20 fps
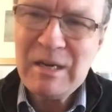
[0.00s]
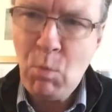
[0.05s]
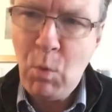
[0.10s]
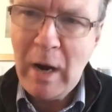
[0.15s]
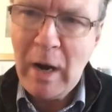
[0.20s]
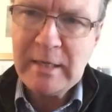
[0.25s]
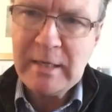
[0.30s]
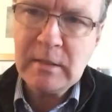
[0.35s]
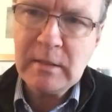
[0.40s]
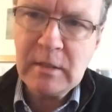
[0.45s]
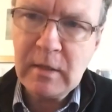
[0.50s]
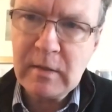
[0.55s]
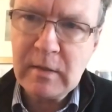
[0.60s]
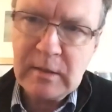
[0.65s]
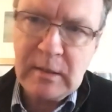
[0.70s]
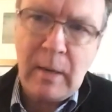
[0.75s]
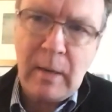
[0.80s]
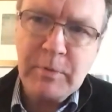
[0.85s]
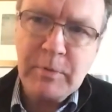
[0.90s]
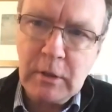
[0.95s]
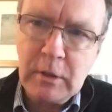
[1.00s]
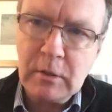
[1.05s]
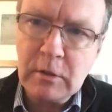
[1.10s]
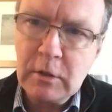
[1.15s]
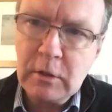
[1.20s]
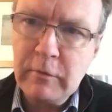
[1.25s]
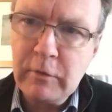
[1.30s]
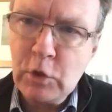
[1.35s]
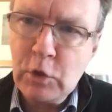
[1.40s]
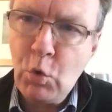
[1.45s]
is he wedded to the
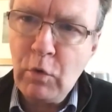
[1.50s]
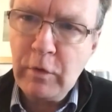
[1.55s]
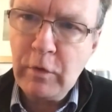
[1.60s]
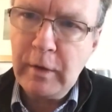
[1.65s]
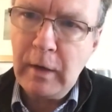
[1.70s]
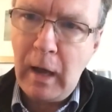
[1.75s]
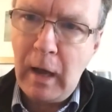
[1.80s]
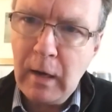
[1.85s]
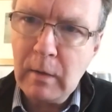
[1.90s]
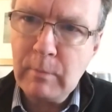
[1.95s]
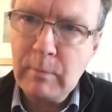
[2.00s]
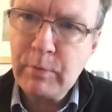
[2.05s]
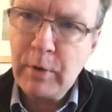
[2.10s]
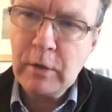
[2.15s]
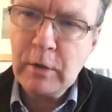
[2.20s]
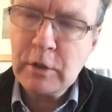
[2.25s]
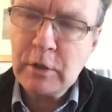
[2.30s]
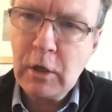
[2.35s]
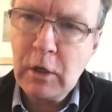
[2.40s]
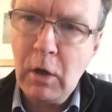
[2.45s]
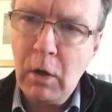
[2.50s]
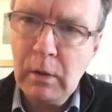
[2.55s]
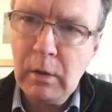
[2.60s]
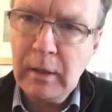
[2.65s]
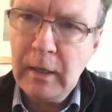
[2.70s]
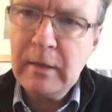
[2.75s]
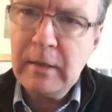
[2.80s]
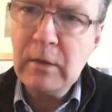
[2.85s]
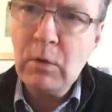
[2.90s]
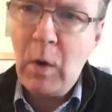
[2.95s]
substance of the Northern Ireland
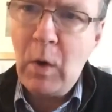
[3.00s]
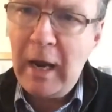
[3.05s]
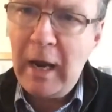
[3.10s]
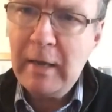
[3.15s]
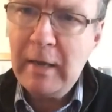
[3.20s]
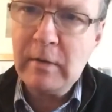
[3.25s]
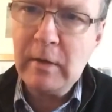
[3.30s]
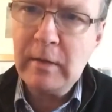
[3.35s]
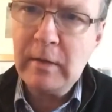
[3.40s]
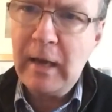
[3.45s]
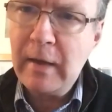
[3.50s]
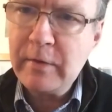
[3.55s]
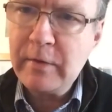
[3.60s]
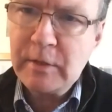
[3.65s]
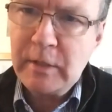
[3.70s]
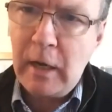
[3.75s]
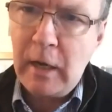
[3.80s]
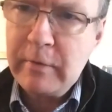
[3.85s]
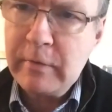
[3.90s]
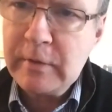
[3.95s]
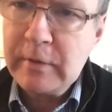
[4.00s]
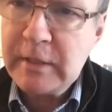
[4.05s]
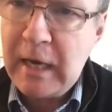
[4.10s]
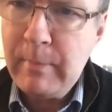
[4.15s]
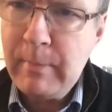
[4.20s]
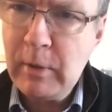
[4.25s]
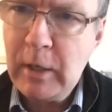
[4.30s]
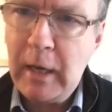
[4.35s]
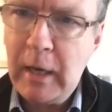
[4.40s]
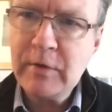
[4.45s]
Protocol in the way that the other side of the
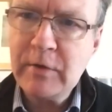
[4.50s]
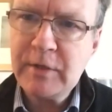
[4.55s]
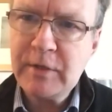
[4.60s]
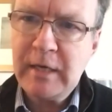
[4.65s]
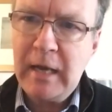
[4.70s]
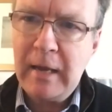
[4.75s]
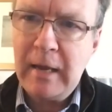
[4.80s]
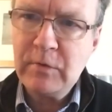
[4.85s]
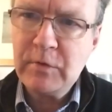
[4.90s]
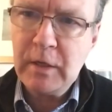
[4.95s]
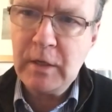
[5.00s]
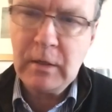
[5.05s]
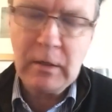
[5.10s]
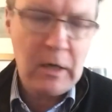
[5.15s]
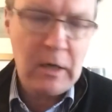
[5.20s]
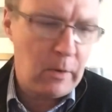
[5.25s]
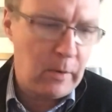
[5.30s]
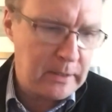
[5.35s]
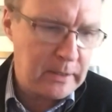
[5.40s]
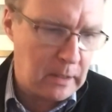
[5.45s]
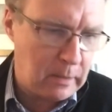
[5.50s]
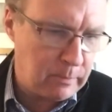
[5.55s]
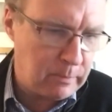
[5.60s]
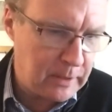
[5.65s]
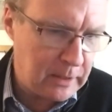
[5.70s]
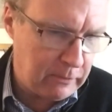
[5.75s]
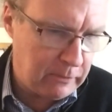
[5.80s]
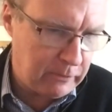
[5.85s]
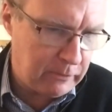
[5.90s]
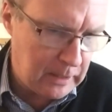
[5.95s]
table understands it? No, I don't
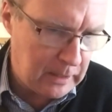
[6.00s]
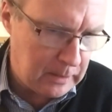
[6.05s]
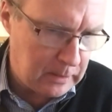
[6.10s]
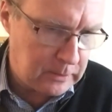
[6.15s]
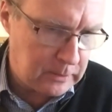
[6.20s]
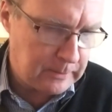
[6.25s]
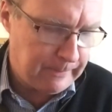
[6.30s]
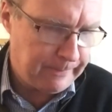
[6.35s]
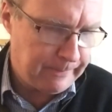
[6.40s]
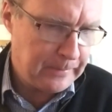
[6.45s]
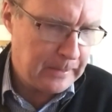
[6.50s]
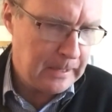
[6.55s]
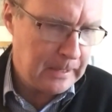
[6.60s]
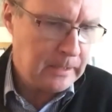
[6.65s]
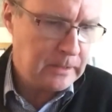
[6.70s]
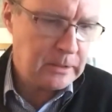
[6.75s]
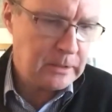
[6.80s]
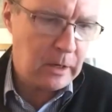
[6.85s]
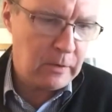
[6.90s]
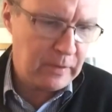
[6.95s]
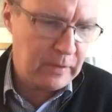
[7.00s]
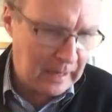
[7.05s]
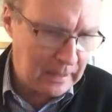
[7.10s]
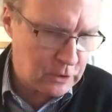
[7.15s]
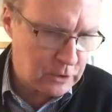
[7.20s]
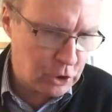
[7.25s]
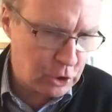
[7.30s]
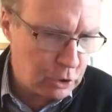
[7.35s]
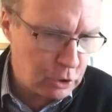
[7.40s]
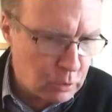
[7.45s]
believe he is. So
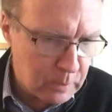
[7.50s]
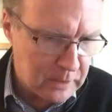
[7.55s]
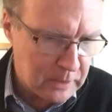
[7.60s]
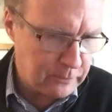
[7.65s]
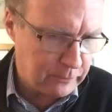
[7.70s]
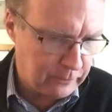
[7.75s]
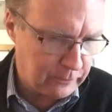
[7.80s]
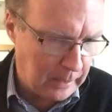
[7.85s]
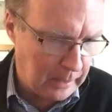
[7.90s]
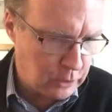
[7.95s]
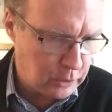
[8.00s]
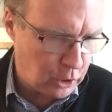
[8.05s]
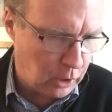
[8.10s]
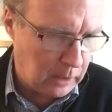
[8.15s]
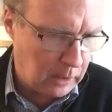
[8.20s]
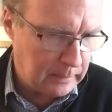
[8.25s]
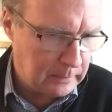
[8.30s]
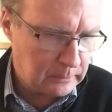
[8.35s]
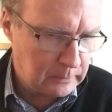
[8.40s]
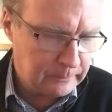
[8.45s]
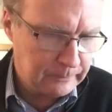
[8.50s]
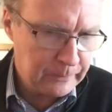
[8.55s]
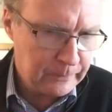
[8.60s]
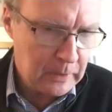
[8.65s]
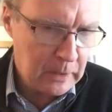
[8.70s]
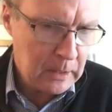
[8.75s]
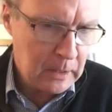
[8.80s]
that too is fragile.